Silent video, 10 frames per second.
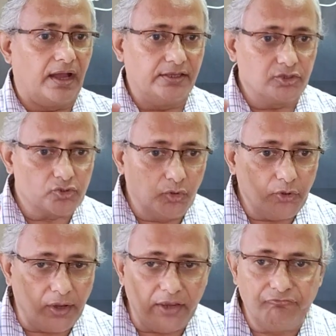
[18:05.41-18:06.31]
As I
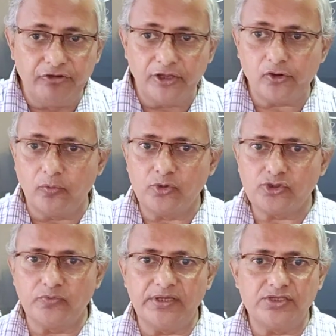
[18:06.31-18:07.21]
told you, every
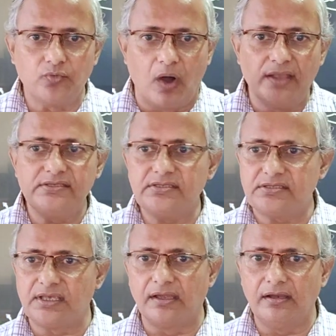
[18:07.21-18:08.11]
chromosome is one
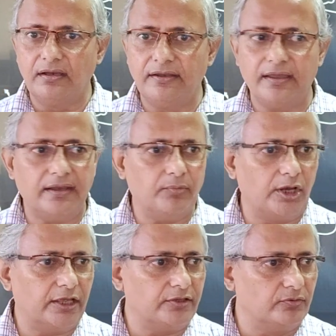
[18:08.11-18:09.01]
single DNA
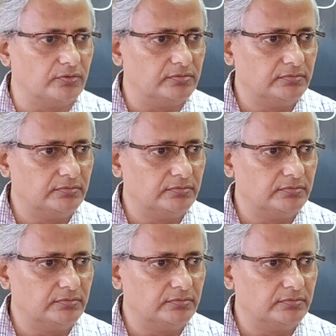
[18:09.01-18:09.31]
molecule,